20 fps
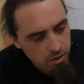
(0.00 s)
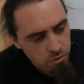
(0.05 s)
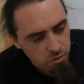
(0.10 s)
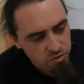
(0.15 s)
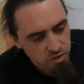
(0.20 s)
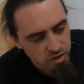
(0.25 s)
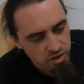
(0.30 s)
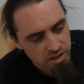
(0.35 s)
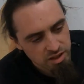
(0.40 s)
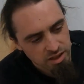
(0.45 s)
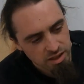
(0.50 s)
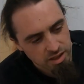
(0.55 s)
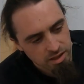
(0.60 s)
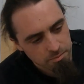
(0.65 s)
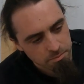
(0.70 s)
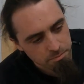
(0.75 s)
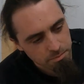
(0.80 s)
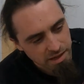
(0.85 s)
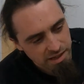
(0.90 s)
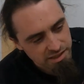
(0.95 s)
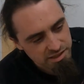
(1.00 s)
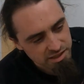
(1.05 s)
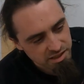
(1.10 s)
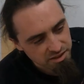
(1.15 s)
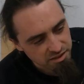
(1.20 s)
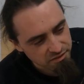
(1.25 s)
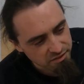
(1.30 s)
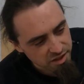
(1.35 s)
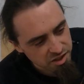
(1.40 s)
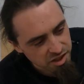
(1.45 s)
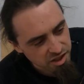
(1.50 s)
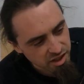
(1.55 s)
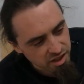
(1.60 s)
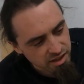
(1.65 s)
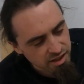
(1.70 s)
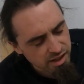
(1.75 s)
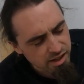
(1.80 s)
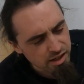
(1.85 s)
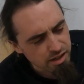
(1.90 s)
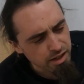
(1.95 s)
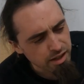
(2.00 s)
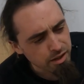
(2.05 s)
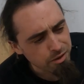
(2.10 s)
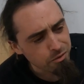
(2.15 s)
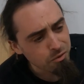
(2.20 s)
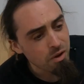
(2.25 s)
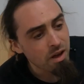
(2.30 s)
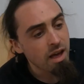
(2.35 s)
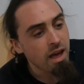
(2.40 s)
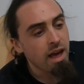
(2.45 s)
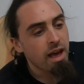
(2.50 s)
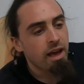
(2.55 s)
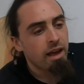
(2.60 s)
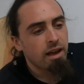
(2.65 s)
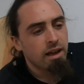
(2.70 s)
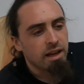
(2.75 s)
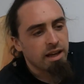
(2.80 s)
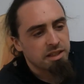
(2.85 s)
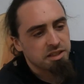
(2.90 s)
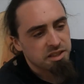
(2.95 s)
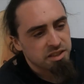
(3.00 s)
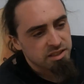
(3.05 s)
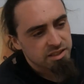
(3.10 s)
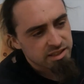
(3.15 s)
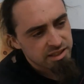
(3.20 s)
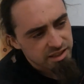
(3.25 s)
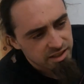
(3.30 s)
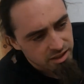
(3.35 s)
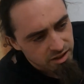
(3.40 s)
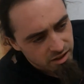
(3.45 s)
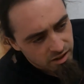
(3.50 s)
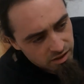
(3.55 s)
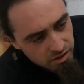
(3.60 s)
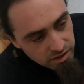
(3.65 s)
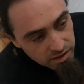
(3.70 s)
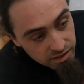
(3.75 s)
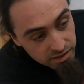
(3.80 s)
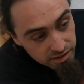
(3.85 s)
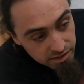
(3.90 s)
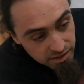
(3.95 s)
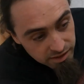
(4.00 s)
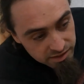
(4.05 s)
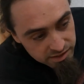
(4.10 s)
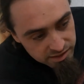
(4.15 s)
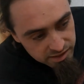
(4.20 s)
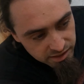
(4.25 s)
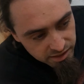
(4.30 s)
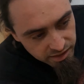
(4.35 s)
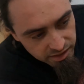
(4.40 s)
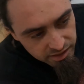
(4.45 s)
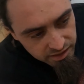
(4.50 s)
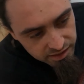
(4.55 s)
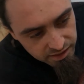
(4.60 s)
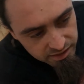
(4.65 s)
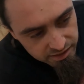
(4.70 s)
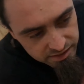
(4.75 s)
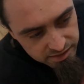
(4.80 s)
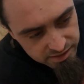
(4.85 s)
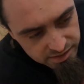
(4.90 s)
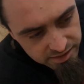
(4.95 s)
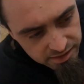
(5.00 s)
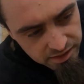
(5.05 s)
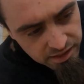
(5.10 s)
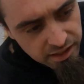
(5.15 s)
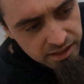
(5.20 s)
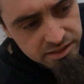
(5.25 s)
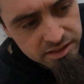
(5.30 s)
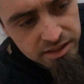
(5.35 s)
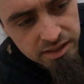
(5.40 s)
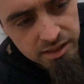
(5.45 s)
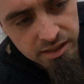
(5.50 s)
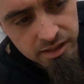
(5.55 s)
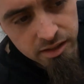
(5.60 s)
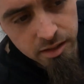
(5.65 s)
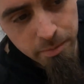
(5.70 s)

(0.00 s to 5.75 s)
We've got the back side of the chair here now. As you can see, this side still has the